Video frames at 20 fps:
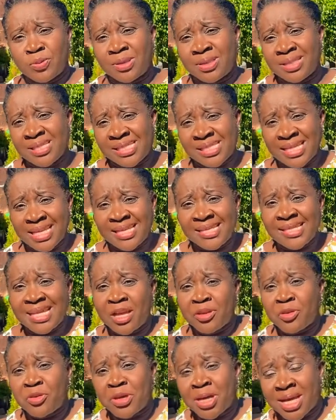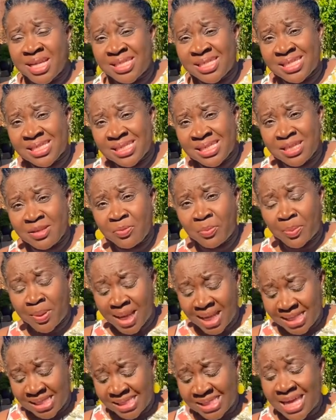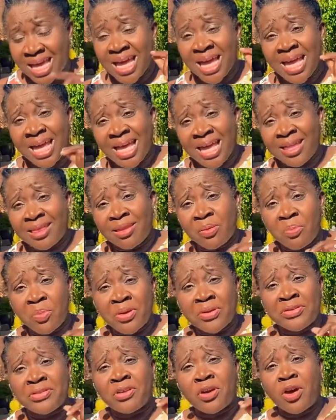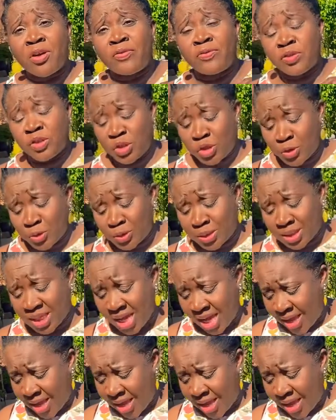seeds that you can still plant in the month of June.